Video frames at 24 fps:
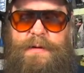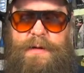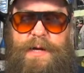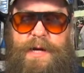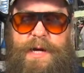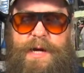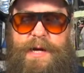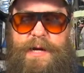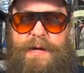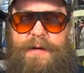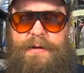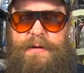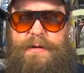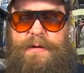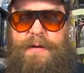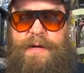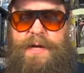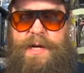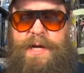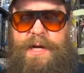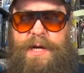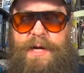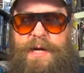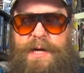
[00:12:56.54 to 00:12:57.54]
And
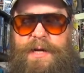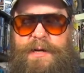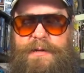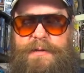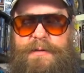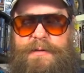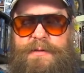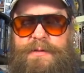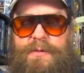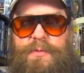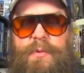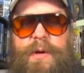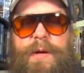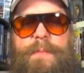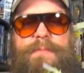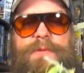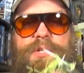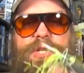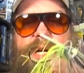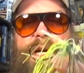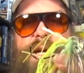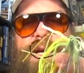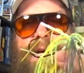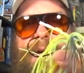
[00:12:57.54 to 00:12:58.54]
a swim
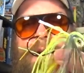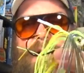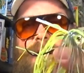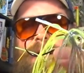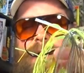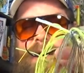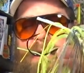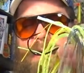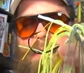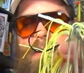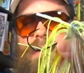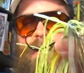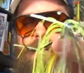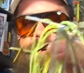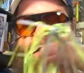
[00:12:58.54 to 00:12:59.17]
jig.